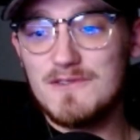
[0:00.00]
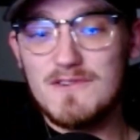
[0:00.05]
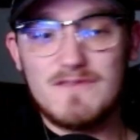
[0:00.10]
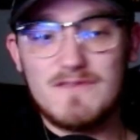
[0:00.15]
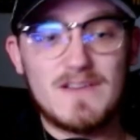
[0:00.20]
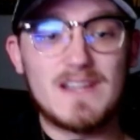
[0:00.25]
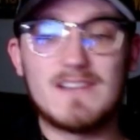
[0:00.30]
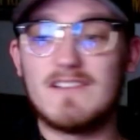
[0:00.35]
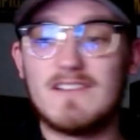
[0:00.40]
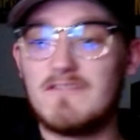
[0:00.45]

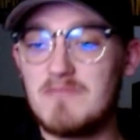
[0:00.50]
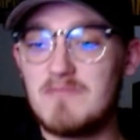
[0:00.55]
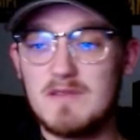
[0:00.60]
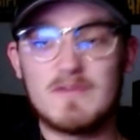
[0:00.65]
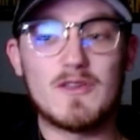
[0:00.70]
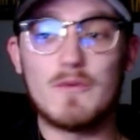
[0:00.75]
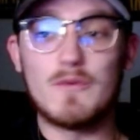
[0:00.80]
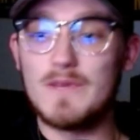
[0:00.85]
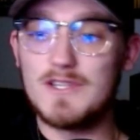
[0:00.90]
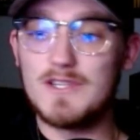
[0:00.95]
event of people
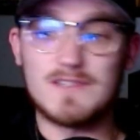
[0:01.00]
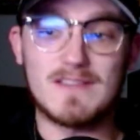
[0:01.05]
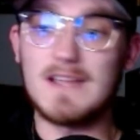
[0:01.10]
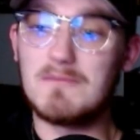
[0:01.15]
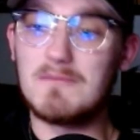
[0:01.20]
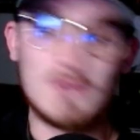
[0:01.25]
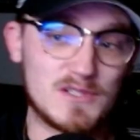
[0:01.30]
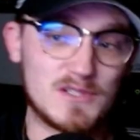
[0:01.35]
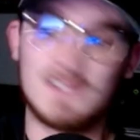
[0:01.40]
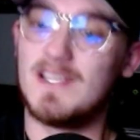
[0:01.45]
that we just
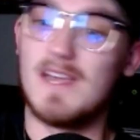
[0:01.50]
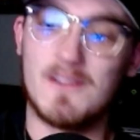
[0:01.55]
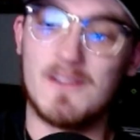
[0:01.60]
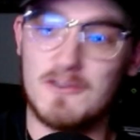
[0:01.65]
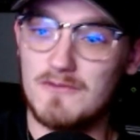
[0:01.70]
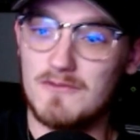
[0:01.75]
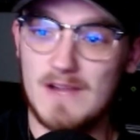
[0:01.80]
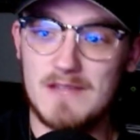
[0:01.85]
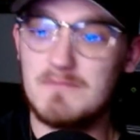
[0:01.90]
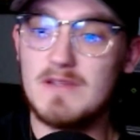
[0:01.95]
like put
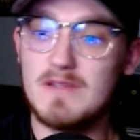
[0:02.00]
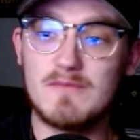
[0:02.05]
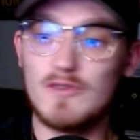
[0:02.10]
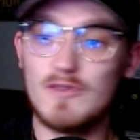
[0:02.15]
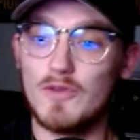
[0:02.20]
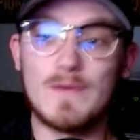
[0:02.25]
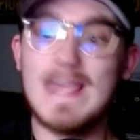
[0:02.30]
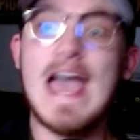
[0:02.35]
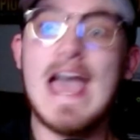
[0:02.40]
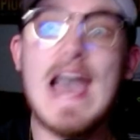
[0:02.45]
together, right? People
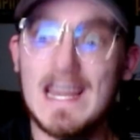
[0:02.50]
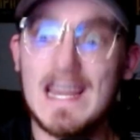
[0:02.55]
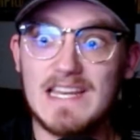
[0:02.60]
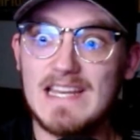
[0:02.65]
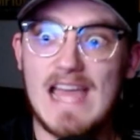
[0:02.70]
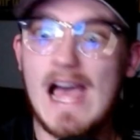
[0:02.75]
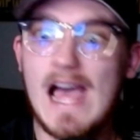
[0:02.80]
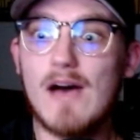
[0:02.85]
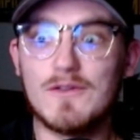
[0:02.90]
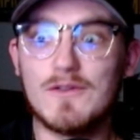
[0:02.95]
that we had in
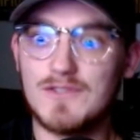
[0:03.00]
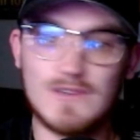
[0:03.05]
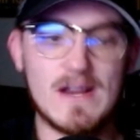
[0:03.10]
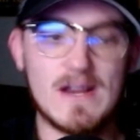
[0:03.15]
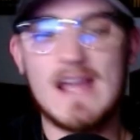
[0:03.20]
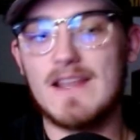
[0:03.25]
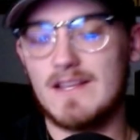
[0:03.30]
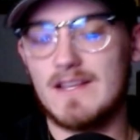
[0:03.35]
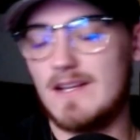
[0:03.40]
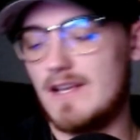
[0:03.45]
house or
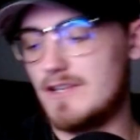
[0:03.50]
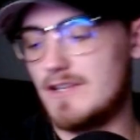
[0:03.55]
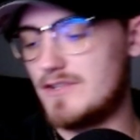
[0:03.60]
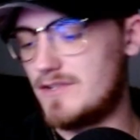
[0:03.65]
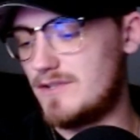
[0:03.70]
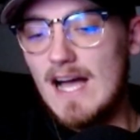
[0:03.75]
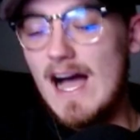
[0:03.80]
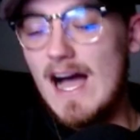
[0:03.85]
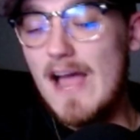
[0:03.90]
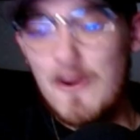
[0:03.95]
had a connection.
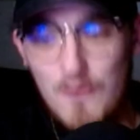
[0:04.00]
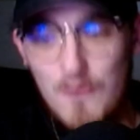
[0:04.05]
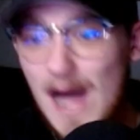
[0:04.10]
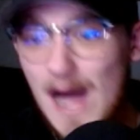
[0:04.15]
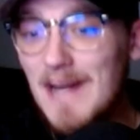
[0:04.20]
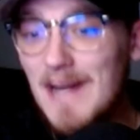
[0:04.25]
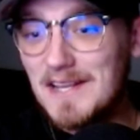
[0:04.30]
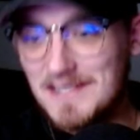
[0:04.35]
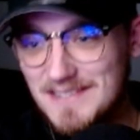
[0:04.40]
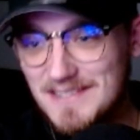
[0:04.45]

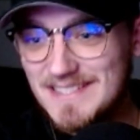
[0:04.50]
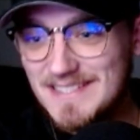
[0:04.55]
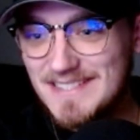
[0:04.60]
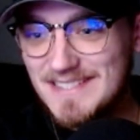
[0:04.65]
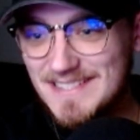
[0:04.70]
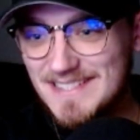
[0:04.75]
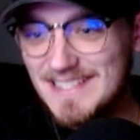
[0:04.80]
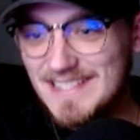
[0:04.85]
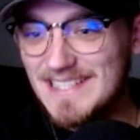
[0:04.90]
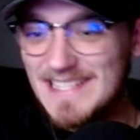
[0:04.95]
Ironically,
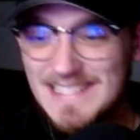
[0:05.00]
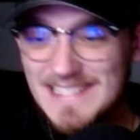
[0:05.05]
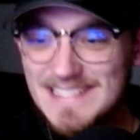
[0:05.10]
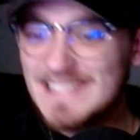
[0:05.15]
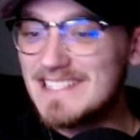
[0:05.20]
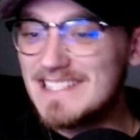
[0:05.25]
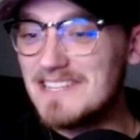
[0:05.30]
this is going